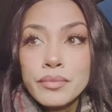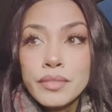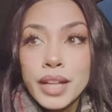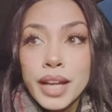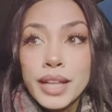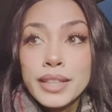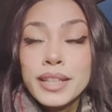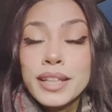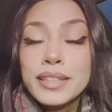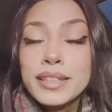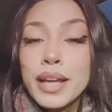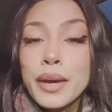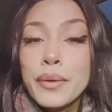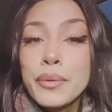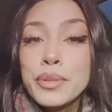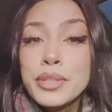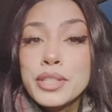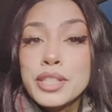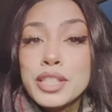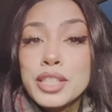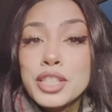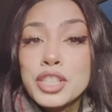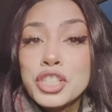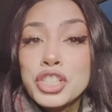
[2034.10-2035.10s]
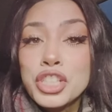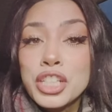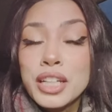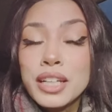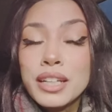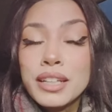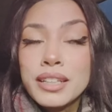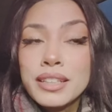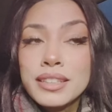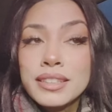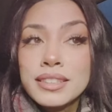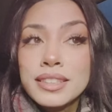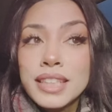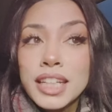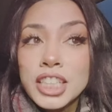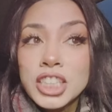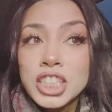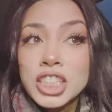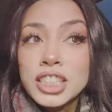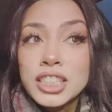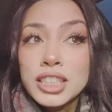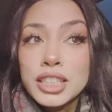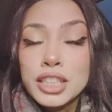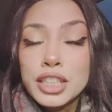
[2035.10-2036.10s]
I thought that was genius. Like,
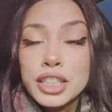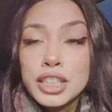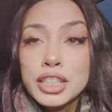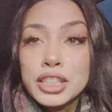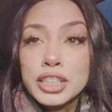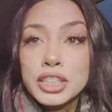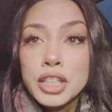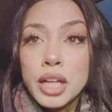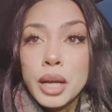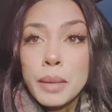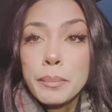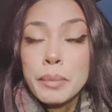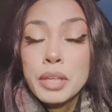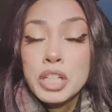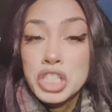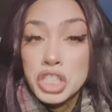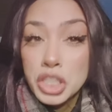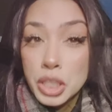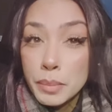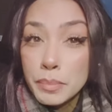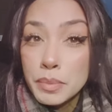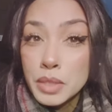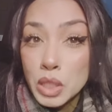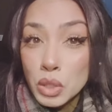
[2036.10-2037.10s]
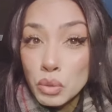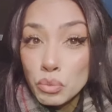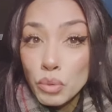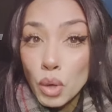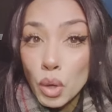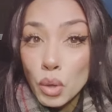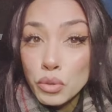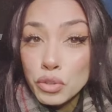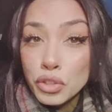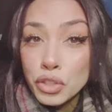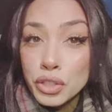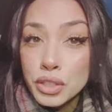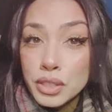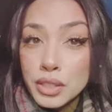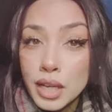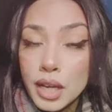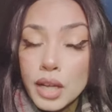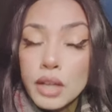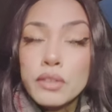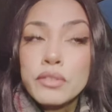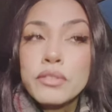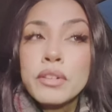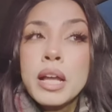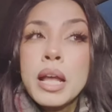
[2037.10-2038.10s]
she did a good job. But Gypsy Rose
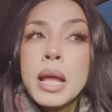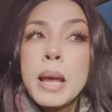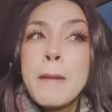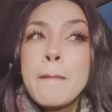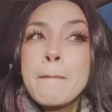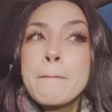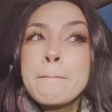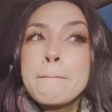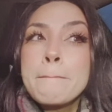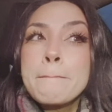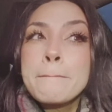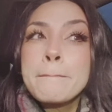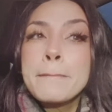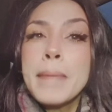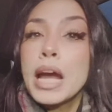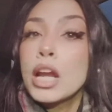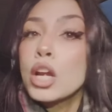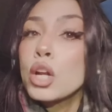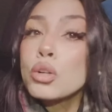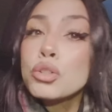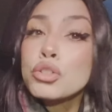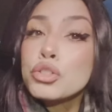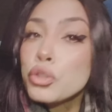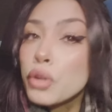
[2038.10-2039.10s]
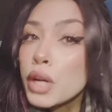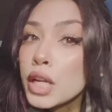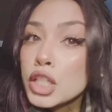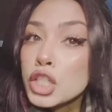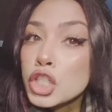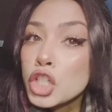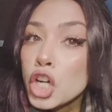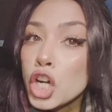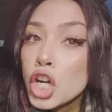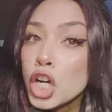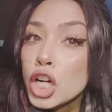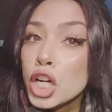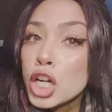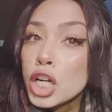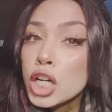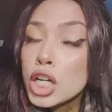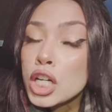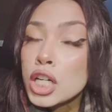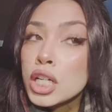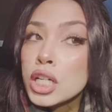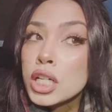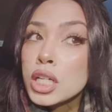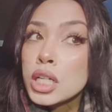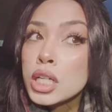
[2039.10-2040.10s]
herself, I don't trust
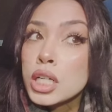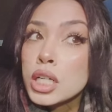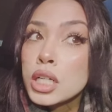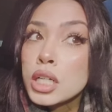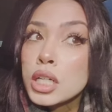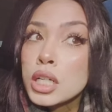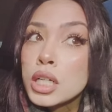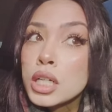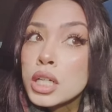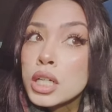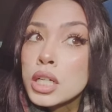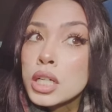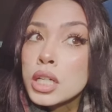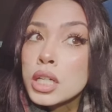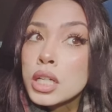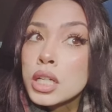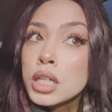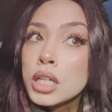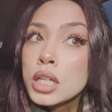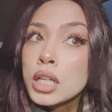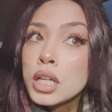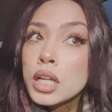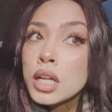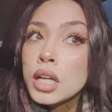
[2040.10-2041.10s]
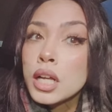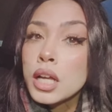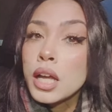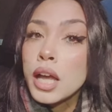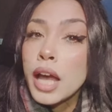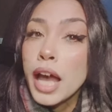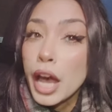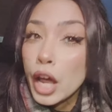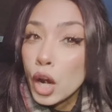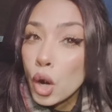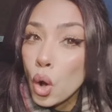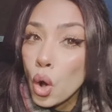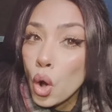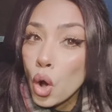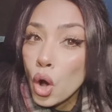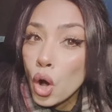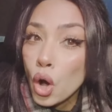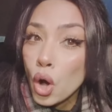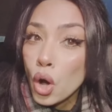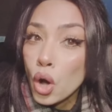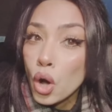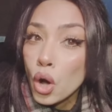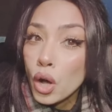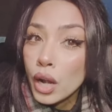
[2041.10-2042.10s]
her at
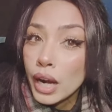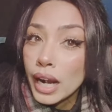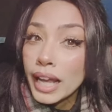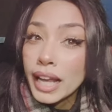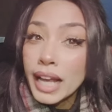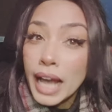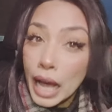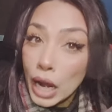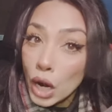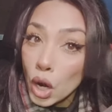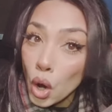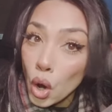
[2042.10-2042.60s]
all. Like, at